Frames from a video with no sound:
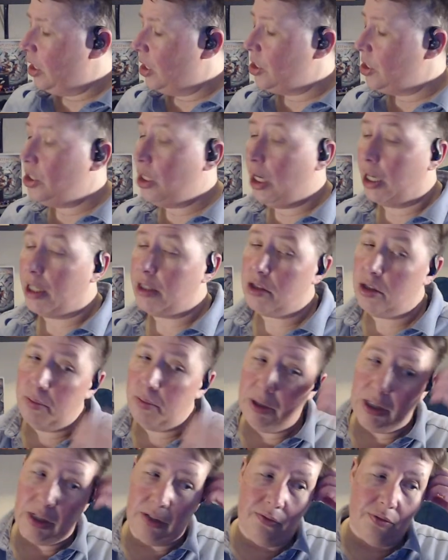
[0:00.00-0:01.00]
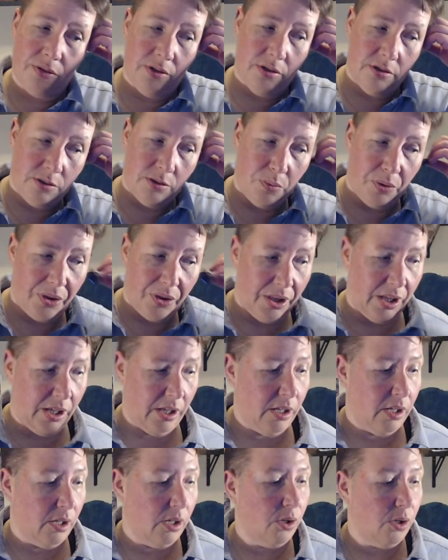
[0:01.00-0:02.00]
not to be confused with
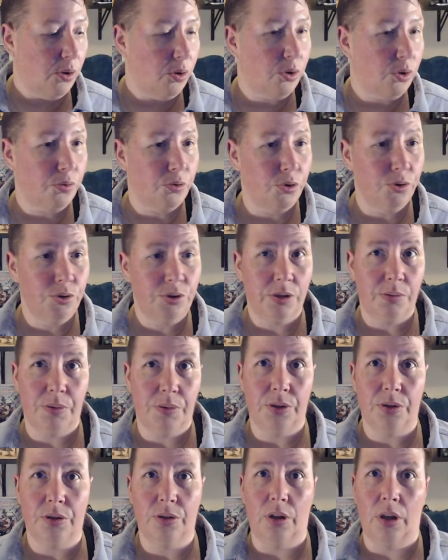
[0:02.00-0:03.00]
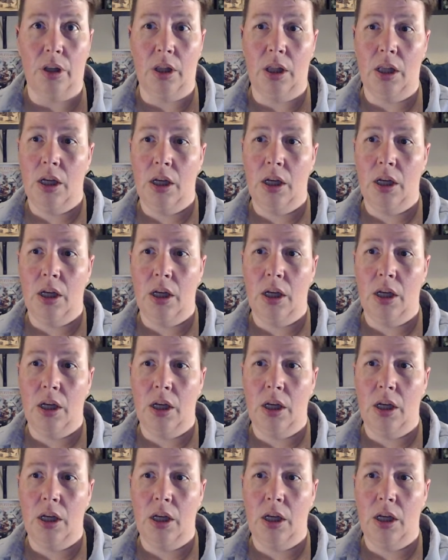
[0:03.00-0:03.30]
the Crucible